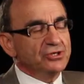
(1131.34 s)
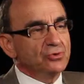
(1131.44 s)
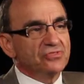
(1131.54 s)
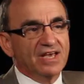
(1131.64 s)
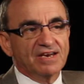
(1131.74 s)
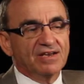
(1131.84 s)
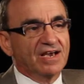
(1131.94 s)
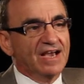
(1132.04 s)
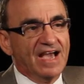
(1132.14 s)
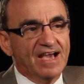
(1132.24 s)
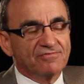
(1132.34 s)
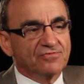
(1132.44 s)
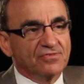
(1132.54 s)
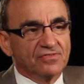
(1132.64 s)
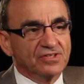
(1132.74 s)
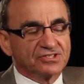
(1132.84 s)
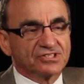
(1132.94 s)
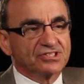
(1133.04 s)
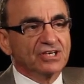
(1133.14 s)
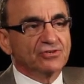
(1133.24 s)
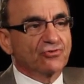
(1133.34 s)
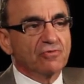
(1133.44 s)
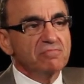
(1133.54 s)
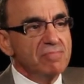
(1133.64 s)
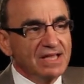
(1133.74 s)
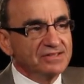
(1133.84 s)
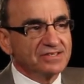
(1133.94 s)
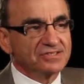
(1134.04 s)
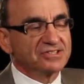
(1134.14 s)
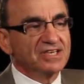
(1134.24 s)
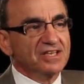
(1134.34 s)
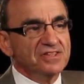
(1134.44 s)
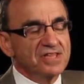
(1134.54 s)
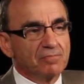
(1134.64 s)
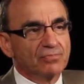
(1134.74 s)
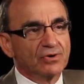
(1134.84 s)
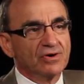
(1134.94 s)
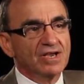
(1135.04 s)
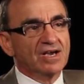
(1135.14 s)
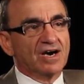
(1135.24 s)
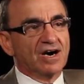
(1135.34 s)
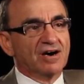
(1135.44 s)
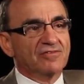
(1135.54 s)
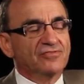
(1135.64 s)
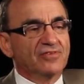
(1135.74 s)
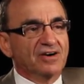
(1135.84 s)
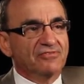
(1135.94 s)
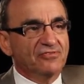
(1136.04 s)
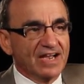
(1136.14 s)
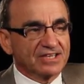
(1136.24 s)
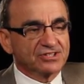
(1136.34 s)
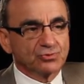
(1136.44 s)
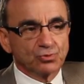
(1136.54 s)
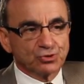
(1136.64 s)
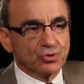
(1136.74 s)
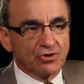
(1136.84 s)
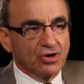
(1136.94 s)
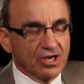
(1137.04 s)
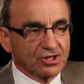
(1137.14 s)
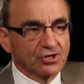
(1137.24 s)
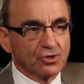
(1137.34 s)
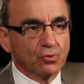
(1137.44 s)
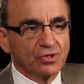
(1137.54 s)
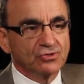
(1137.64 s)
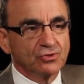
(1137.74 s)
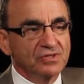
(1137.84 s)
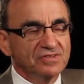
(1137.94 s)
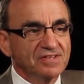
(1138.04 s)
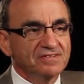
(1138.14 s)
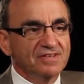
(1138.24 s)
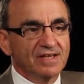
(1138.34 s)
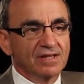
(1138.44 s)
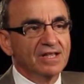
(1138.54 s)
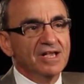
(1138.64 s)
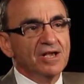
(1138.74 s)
you then have this tremendous number of effects, which we are not going to go into in detail,